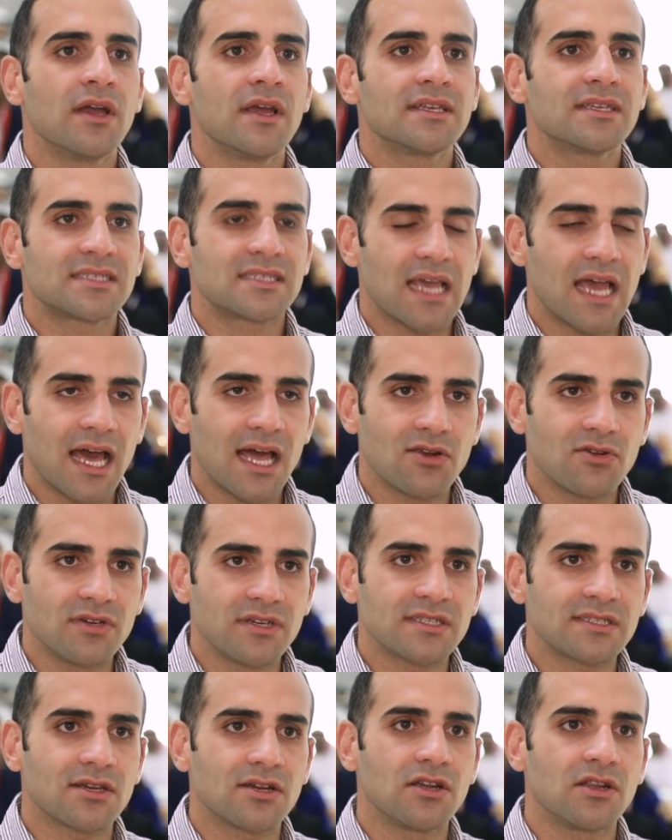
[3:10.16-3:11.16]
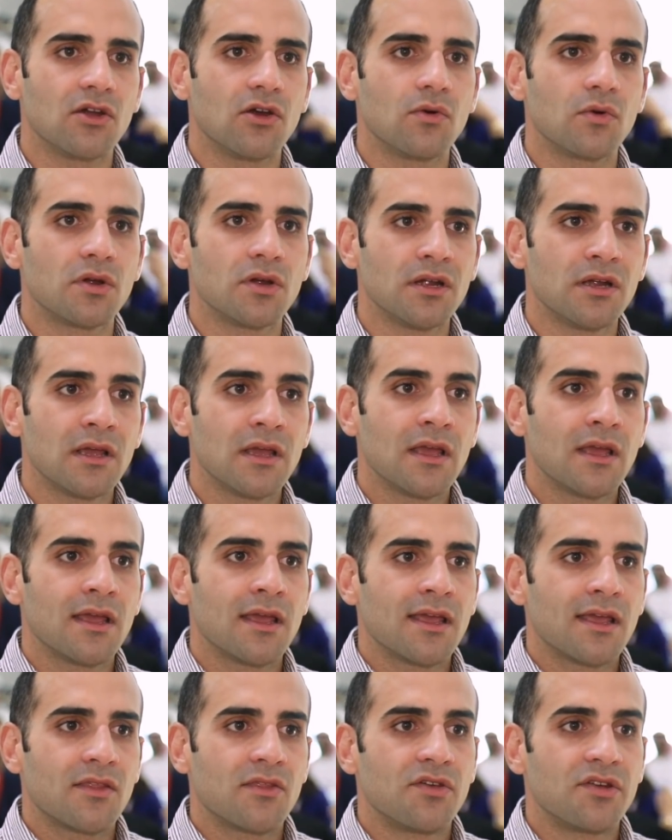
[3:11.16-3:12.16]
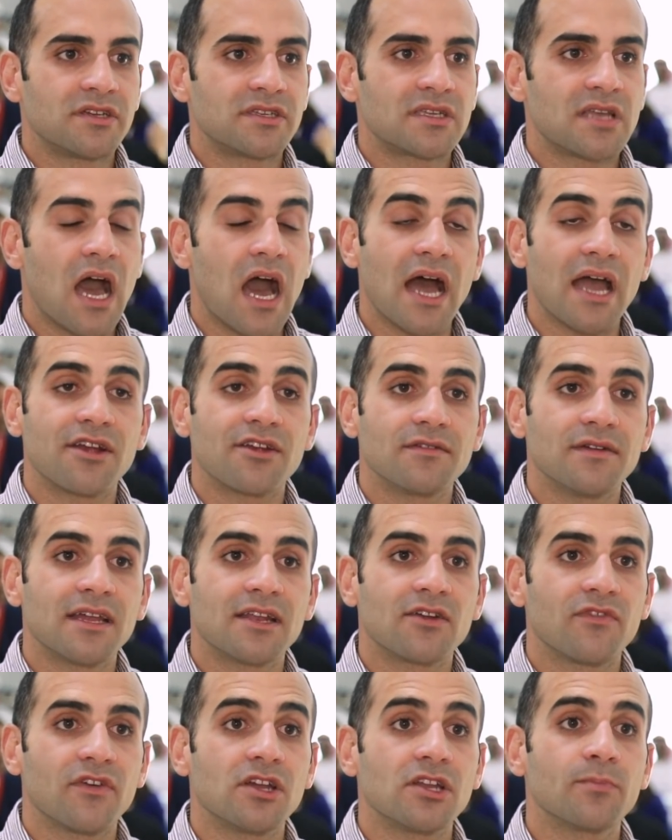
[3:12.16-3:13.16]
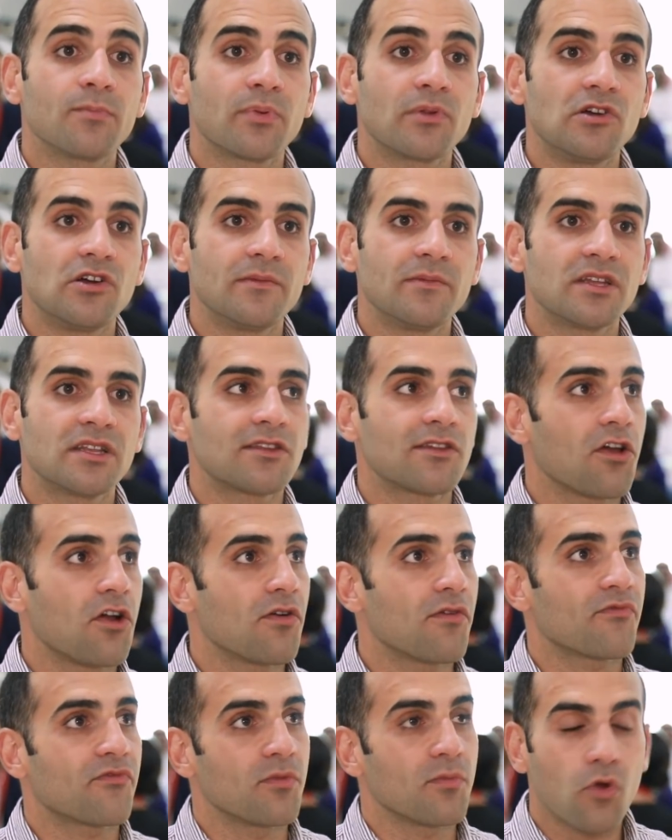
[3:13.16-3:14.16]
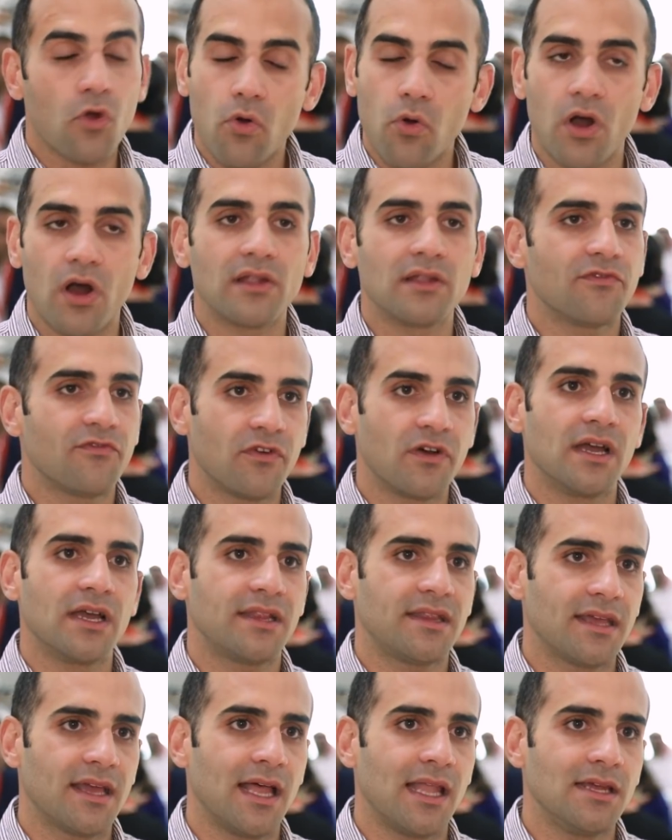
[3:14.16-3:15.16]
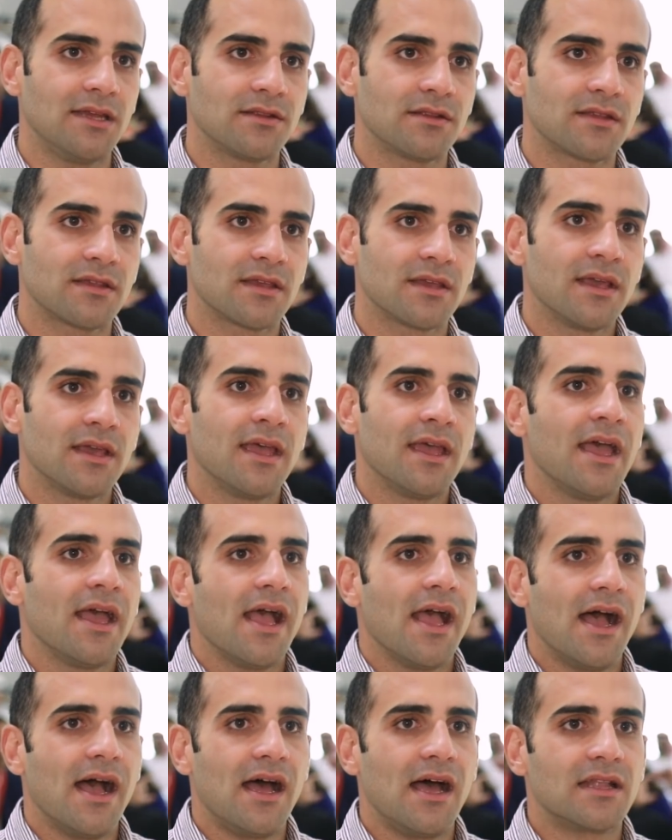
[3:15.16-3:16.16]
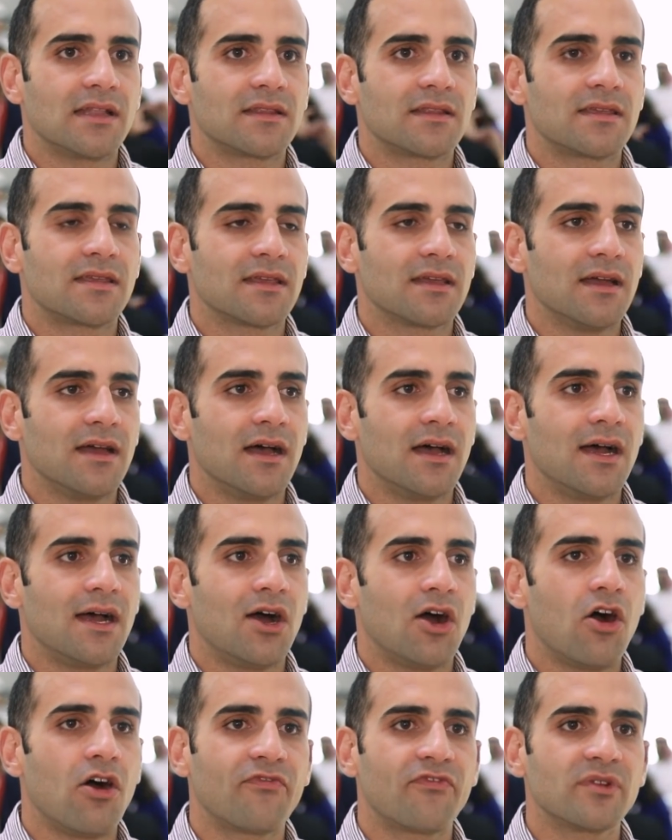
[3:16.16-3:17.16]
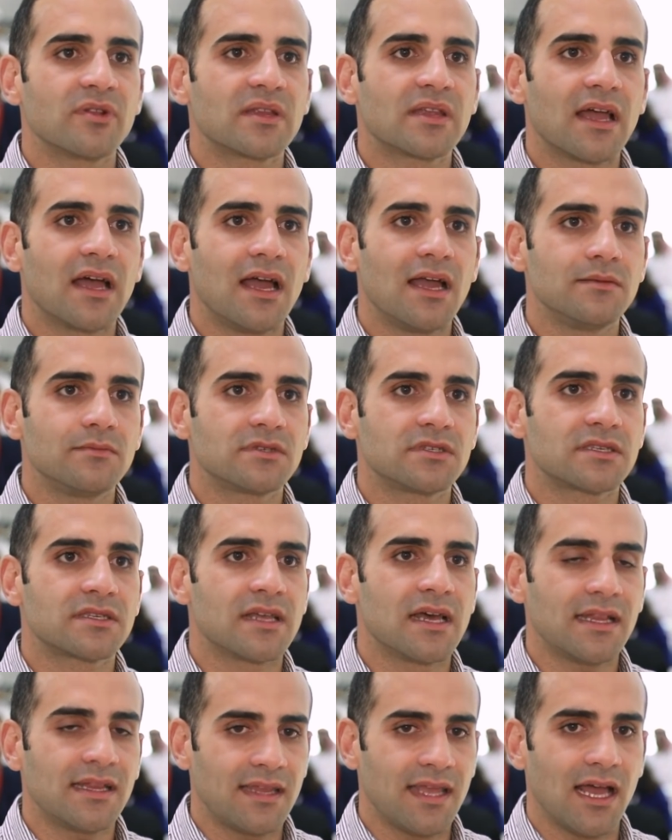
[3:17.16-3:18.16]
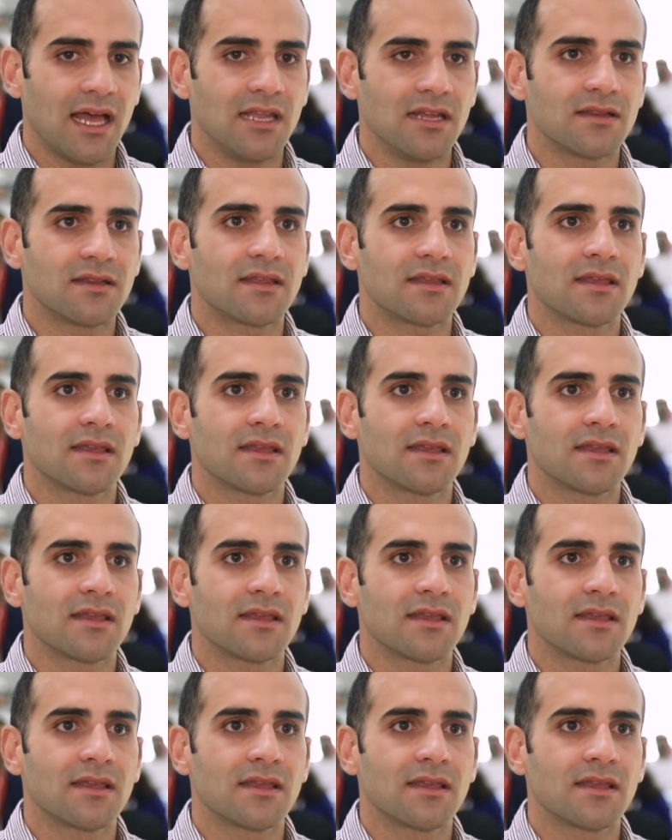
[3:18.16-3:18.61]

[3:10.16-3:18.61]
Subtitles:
salaries are lower, there's higher rate of unemployment from qualified talent, and oftentimes that talent